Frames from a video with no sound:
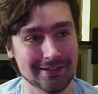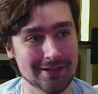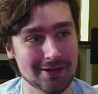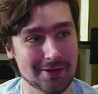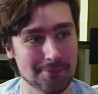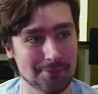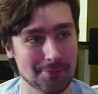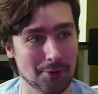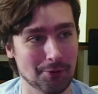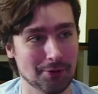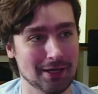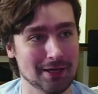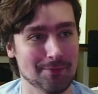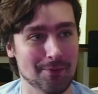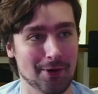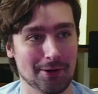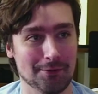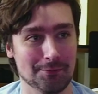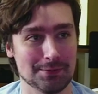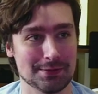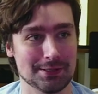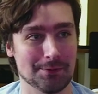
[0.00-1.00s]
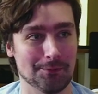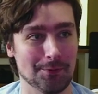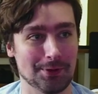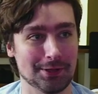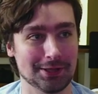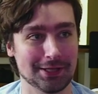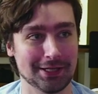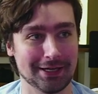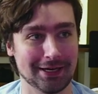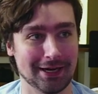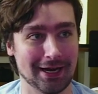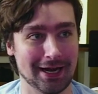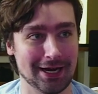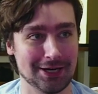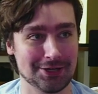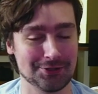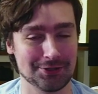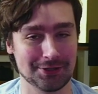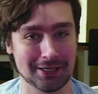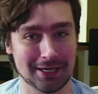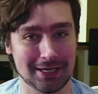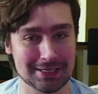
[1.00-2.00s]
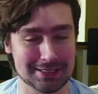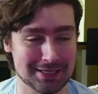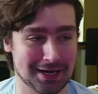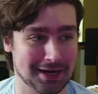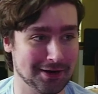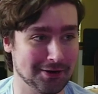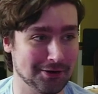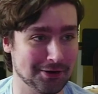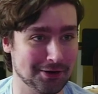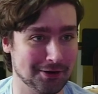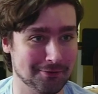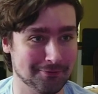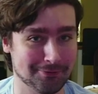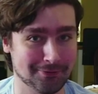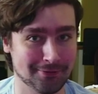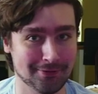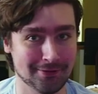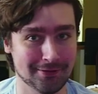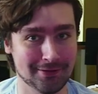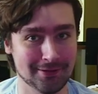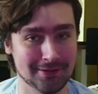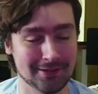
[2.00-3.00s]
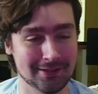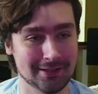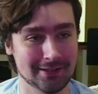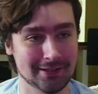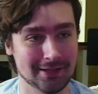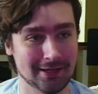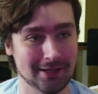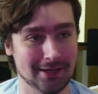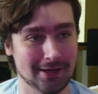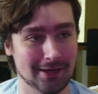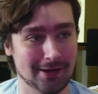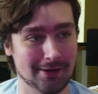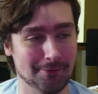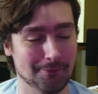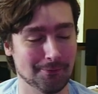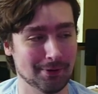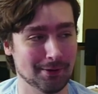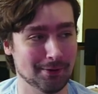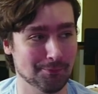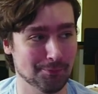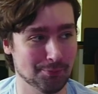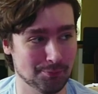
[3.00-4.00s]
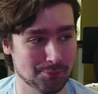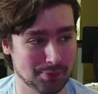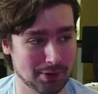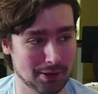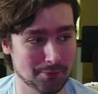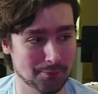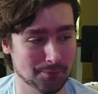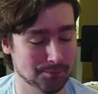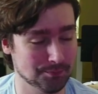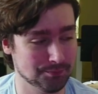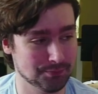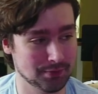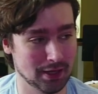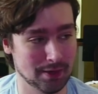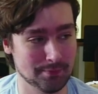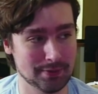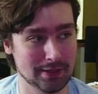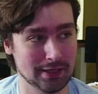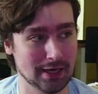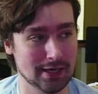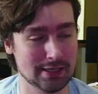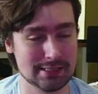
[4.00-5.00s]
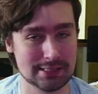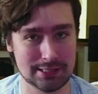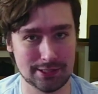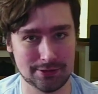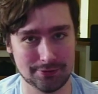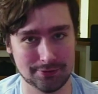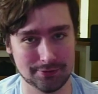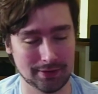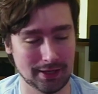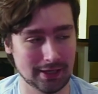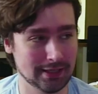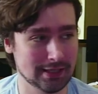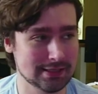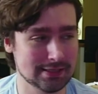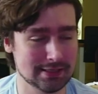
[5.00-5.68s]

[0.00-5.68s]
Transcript: Pokemon was the one thing I actually got tired of. Uh, when, but I mean, I still, I guess I